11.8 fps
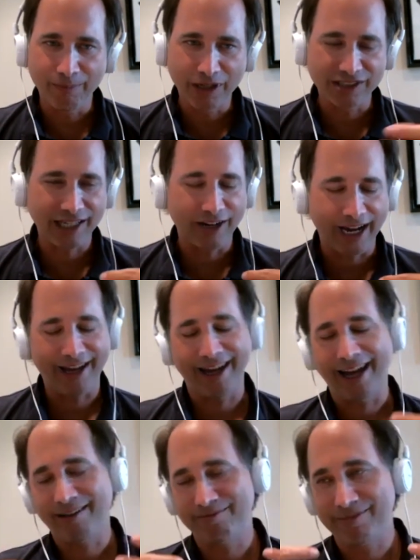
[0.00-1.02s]
because you know I,
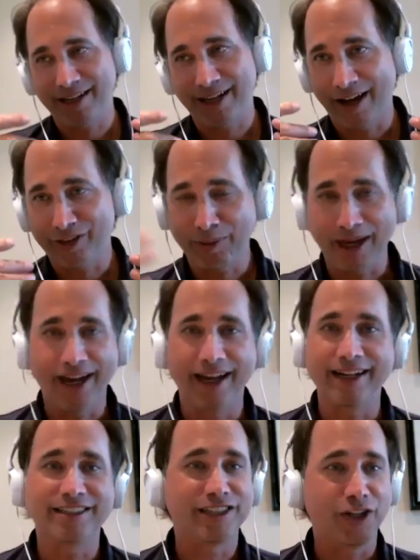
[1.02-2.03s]
I have to be
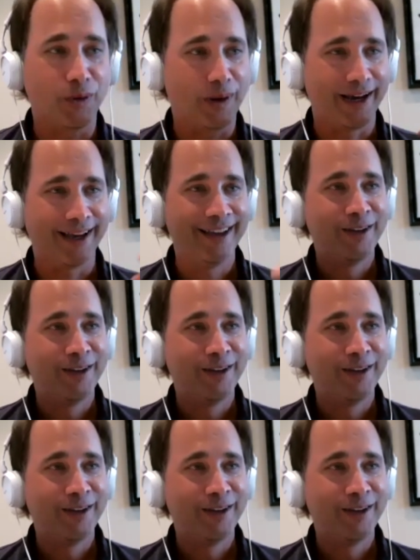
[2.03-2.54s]
honest, you know I